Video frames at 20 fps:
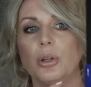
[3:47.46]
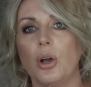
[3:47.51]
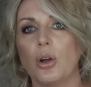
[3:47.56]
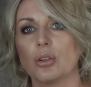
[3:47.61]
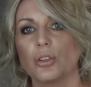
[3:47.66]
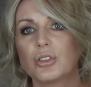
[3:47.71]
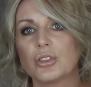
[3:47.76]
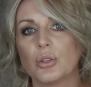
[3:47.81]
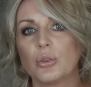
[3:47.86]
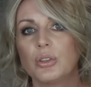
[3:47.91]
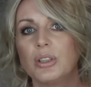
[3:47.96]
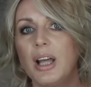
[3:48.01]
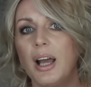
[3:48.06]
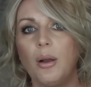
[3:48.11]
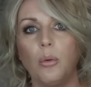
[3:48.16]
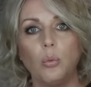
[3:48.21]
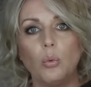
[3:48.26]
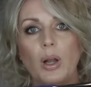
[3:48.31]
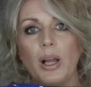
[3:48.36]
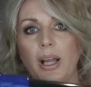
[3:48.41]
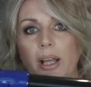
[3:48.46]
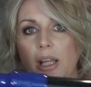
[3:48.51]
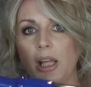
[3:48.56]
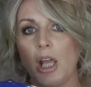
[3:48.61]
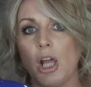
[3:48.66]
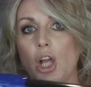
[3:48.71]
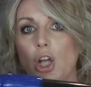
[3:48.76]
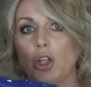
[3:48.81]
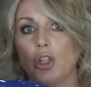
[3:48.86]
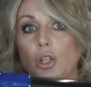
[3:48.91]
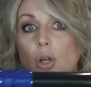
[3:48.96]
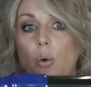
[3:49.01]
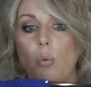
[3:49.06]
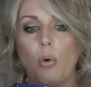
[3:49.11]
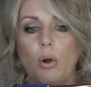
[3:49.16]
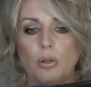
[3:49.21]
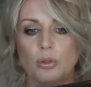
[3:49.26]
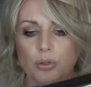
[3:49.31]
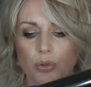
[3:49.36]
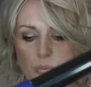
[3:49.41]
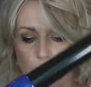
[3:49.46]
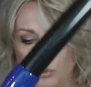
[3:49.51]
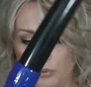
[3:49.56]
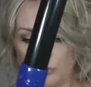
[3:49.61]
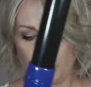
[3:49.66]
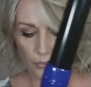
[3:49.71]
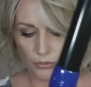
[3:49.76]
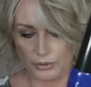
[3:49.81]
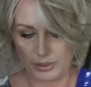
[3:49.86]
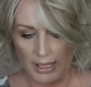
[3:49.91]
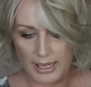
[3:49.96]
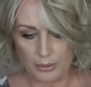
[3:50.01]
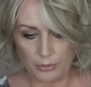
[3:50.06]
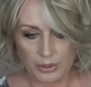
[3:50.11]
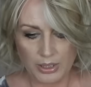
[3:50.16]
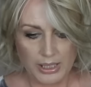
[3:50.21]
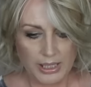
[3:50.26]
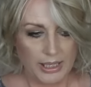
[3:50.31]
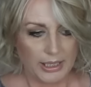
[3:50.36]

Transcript: lock. So that way your wand won't fall out.